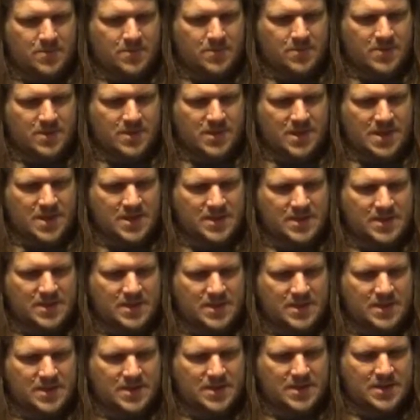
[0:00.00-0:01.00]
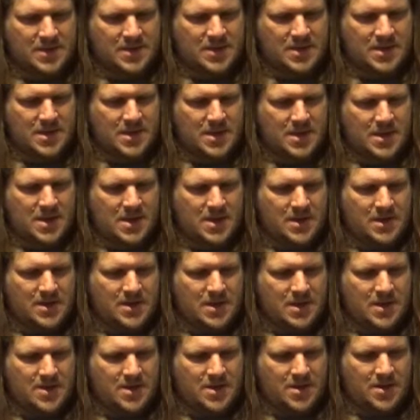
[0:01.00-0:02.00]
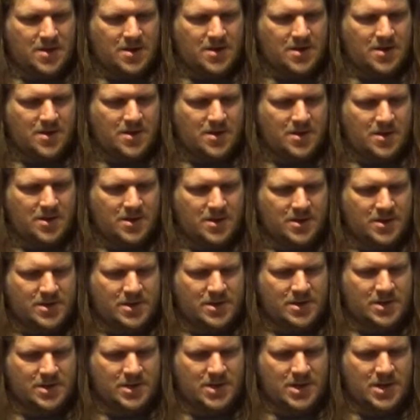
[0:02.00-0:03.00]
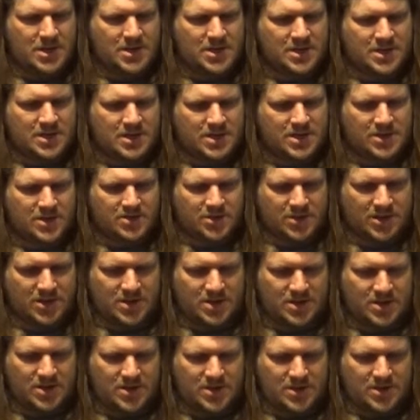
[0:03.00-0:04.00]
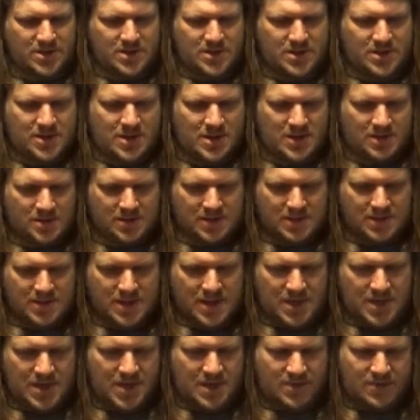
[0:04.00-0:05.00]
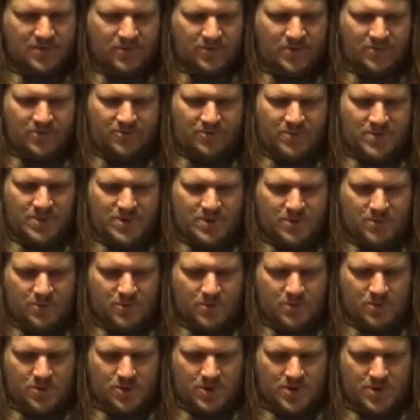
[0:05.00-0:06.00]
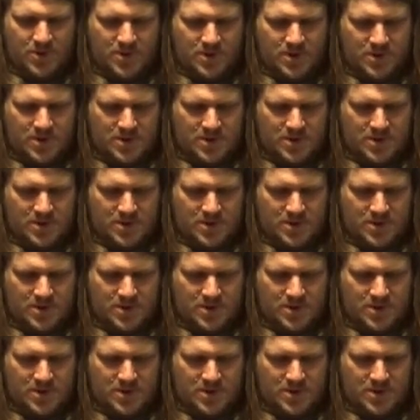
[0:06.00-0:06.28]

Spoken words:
Wisconsin DNR Hunters Education Instructor Outstanding Involvement Award